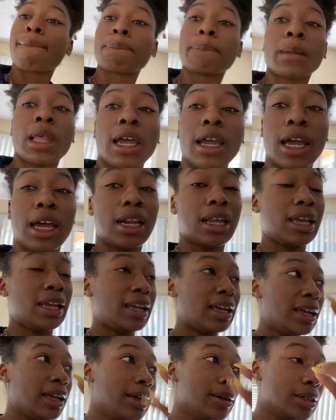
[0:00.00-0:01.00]
I gotta
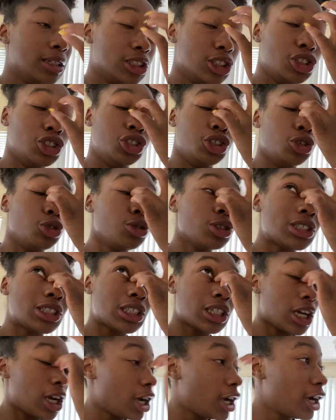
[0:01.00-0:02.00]
get
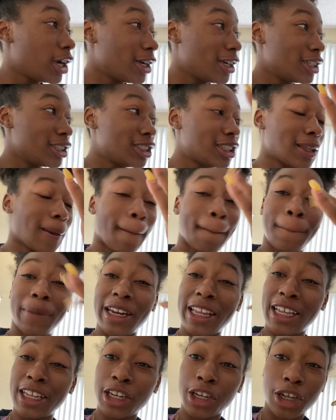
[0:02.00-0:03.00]
juicers,
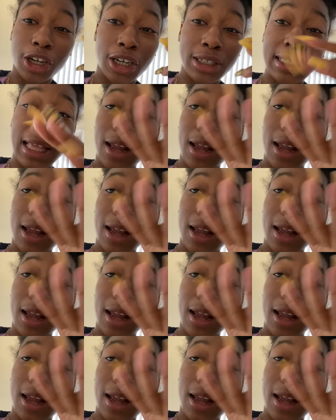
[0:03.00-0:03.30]
blenders.